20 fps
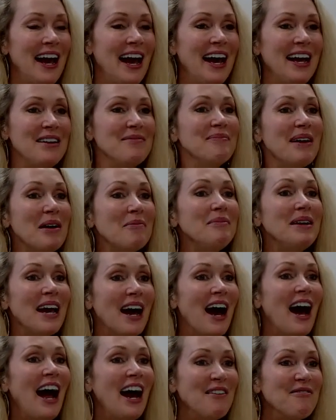It may be
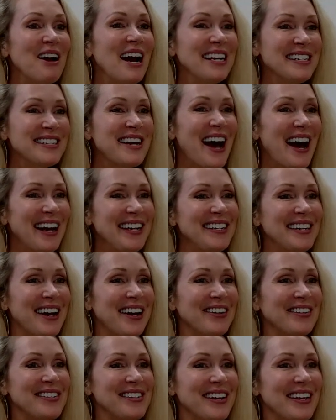a high-rise
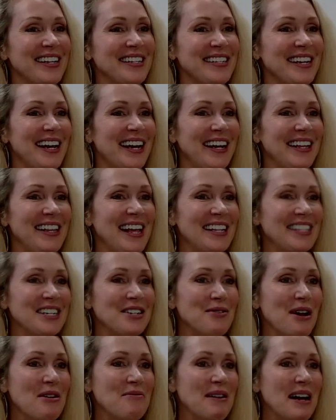condo. So that's a
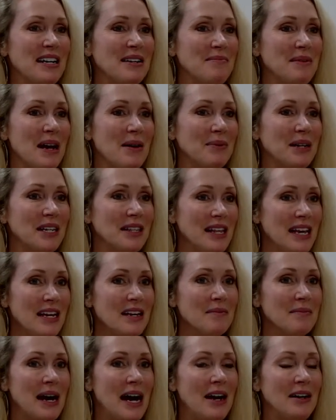great way to be able to
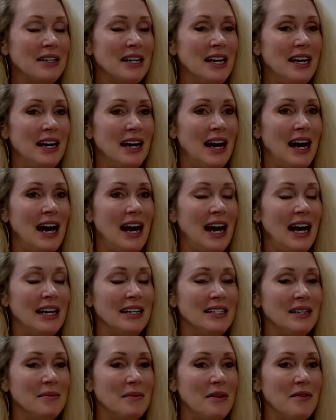think about
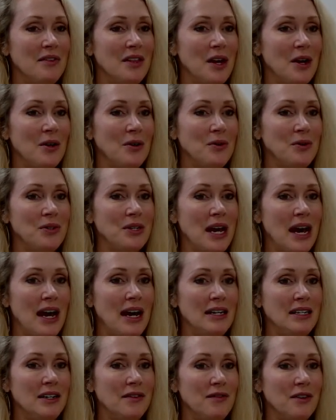some of those
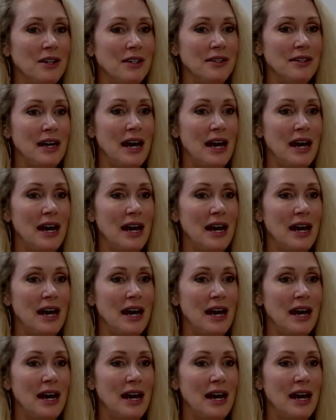different